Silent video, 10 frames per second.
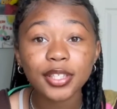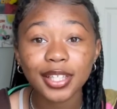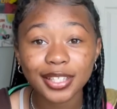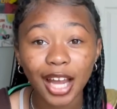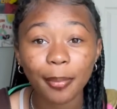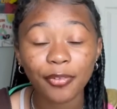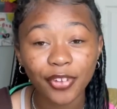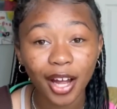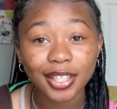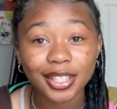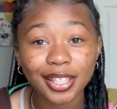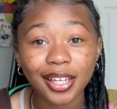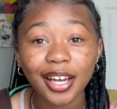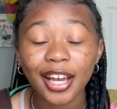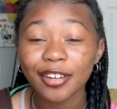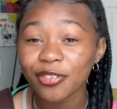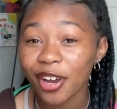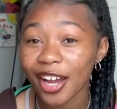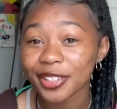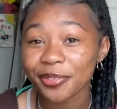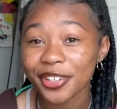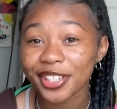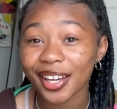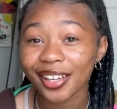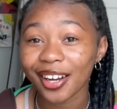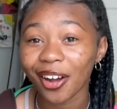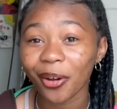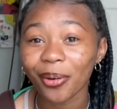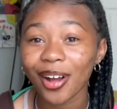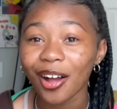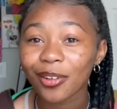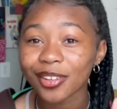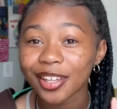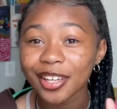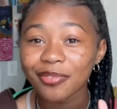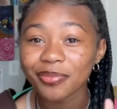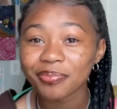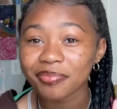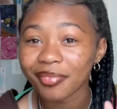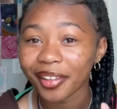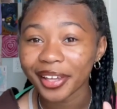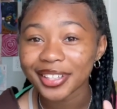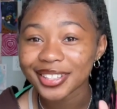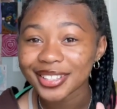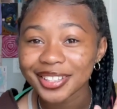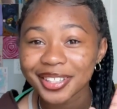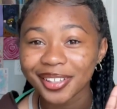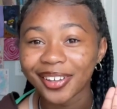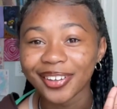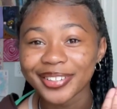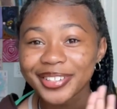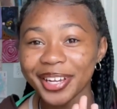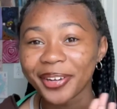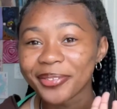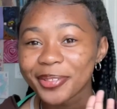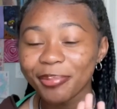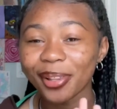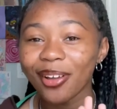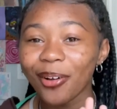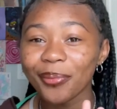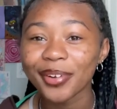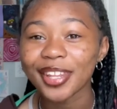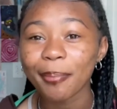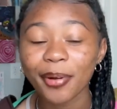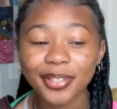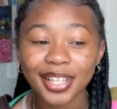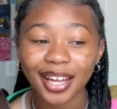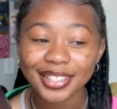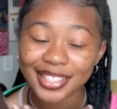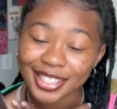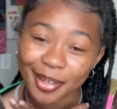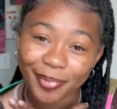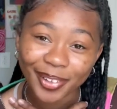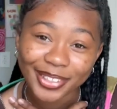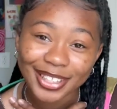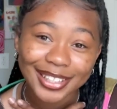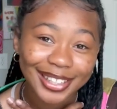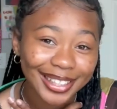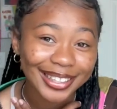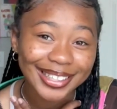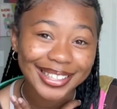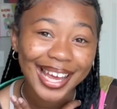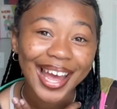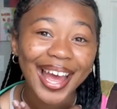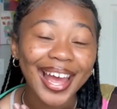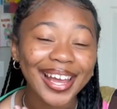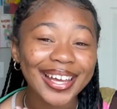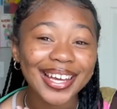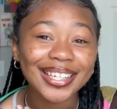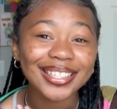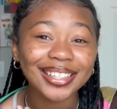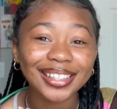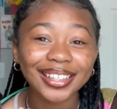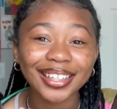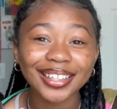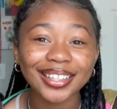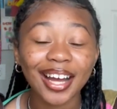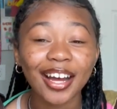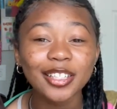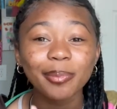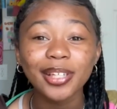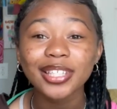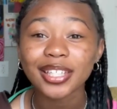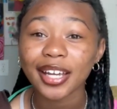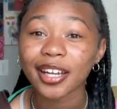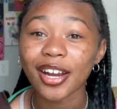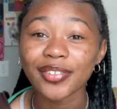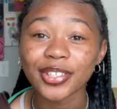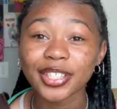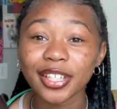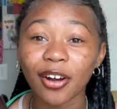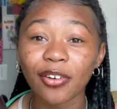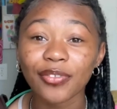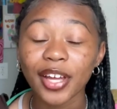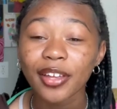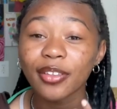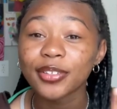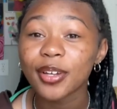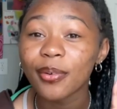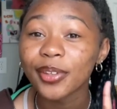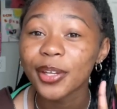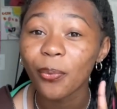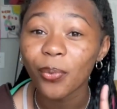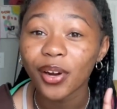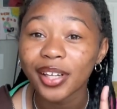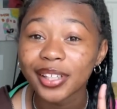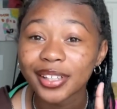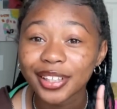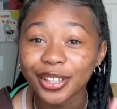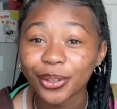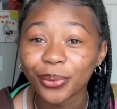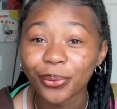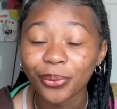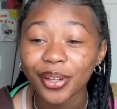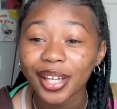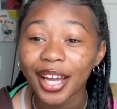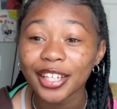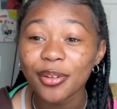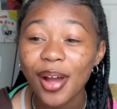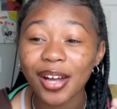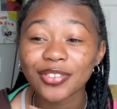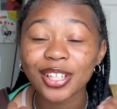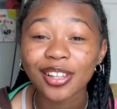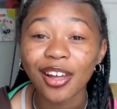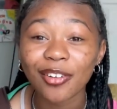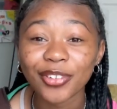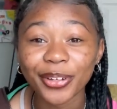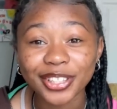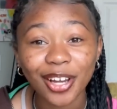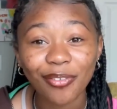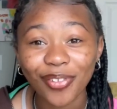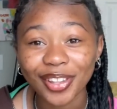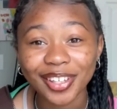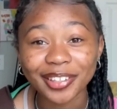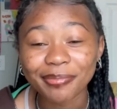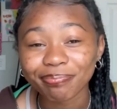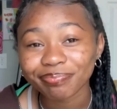this type of content. And if you guys want to check it out, I'll leave links to their channels below where they post content similar to this. And again, guys, please take care of yourself. There's only one you, and you have to love yourself within.